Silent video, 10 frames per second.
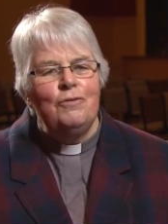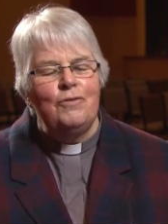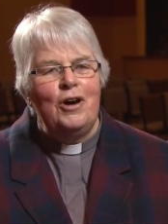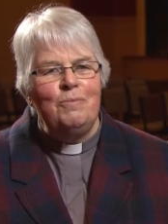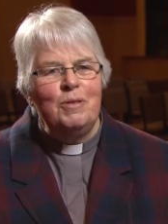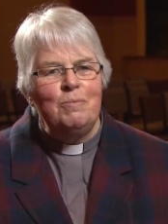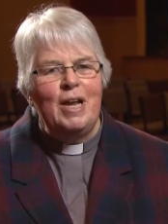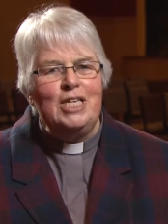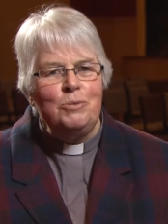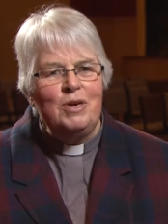from the
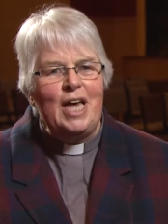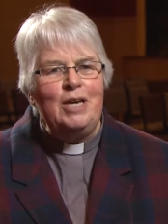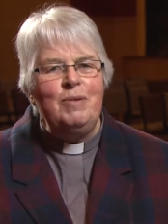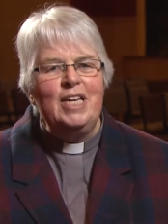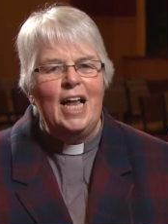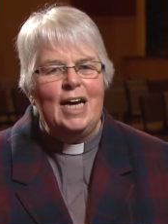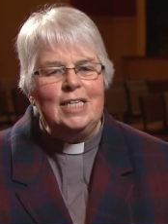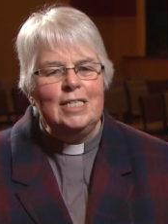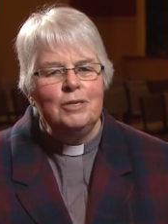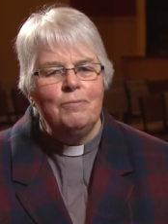place where they'd been
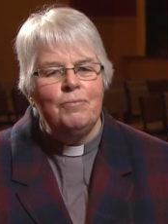laid.